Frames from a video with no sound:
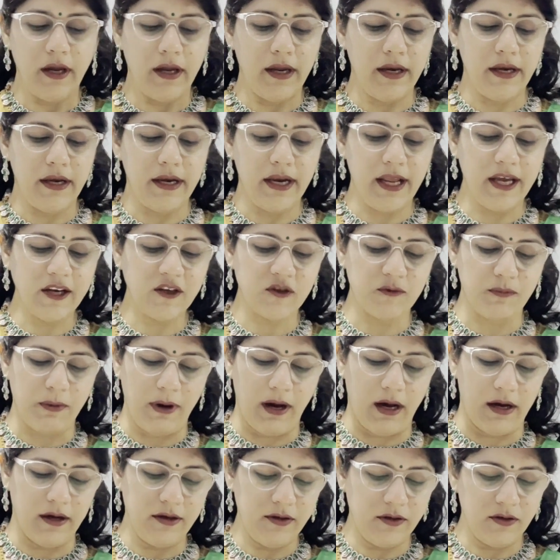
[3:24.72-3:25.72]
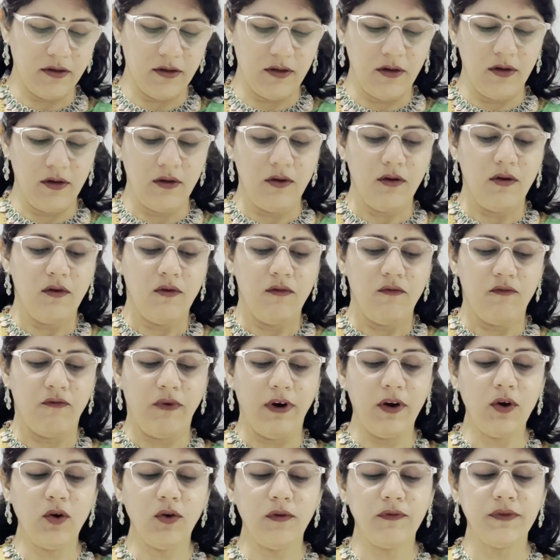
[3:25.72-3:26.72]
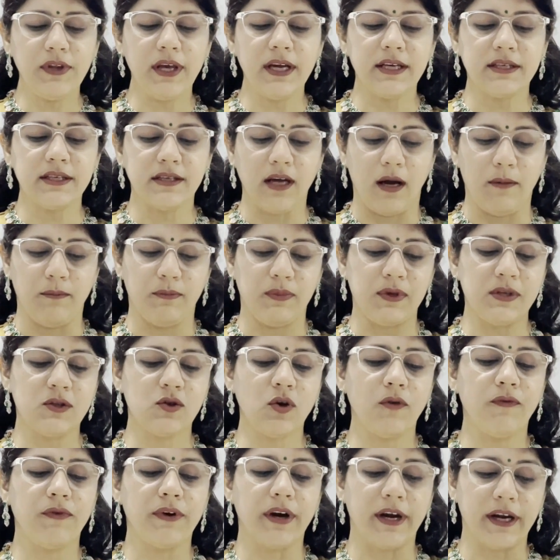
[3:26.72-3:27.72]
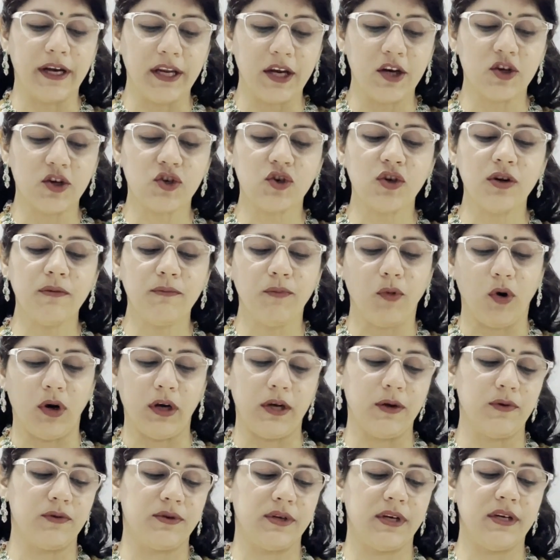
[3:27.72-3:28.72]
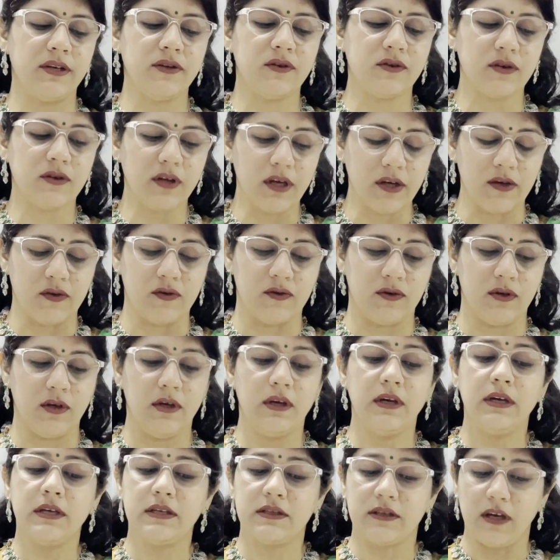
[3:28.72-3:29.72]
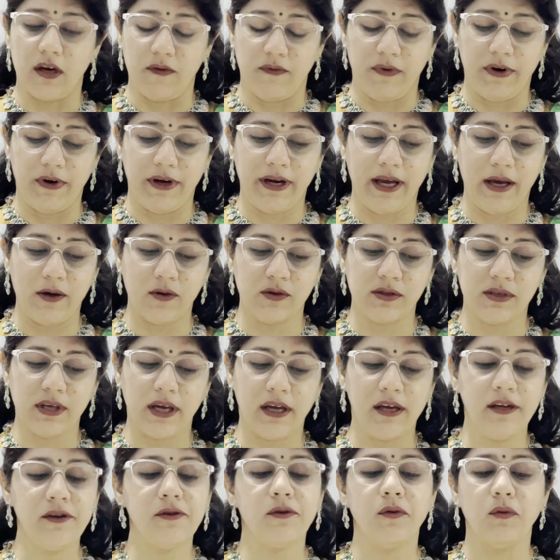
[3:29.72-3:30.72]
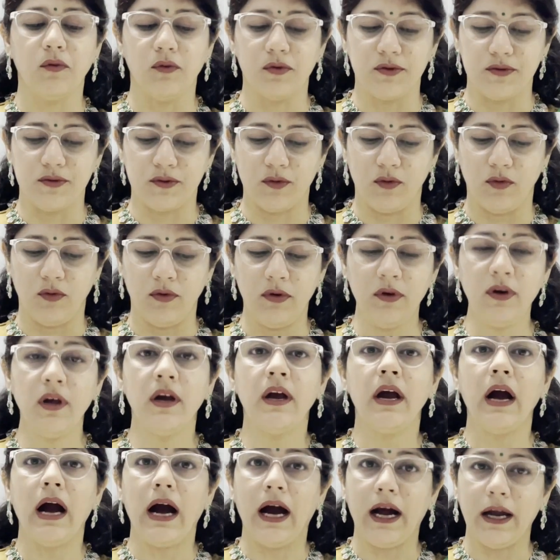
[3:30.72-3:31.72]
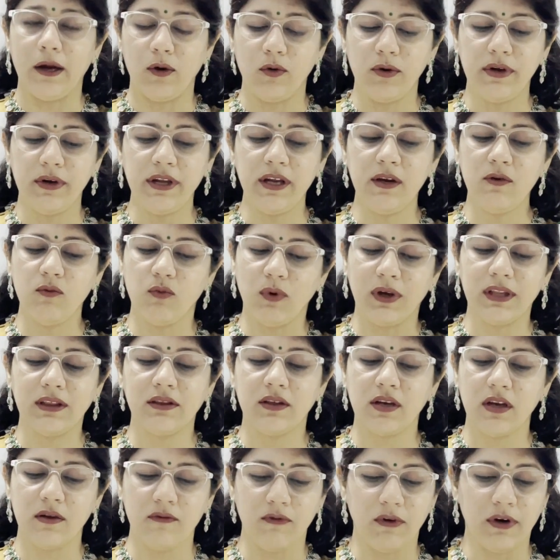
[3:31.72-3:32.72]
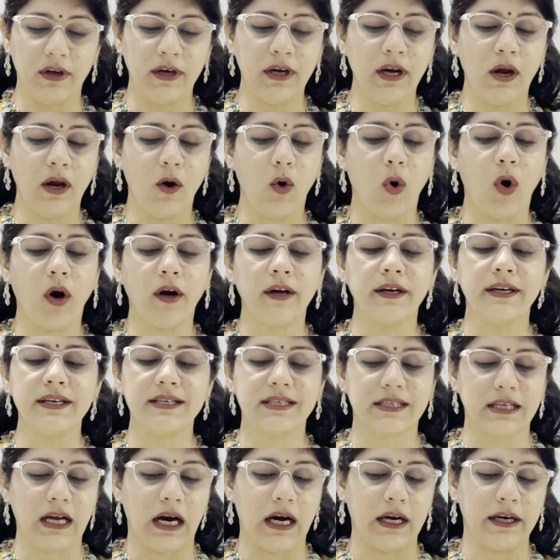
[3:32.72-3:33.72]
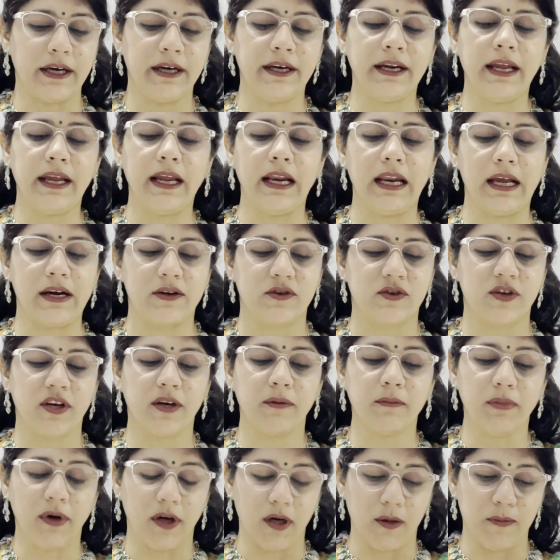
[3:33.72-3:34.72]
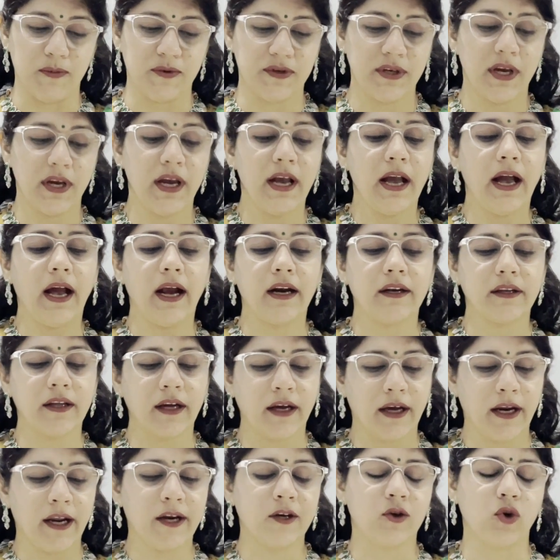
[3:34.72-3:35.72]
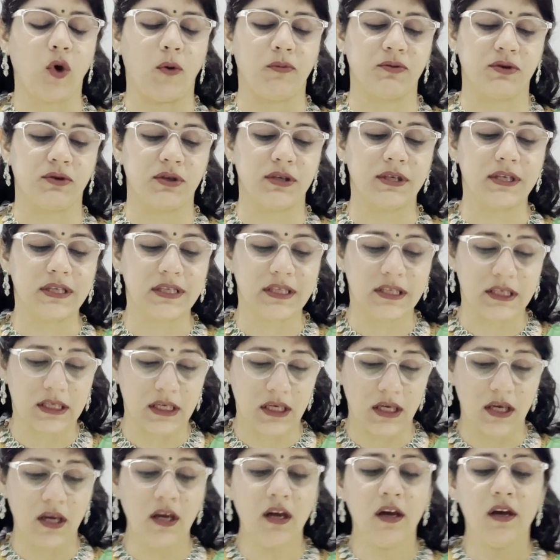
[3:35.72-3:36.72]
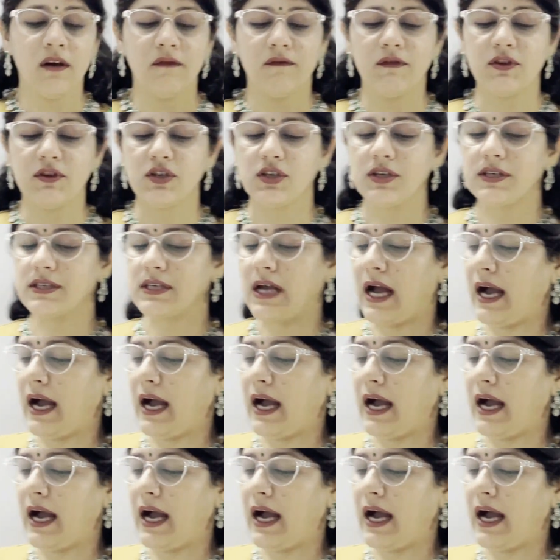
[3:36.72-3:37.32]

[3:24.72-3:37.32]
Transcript: In next part, one of the examples of radiation pollutants is sulfur dioxide, ozone, iodine 131 or discarded electric bulbs. And the correct option is C, which is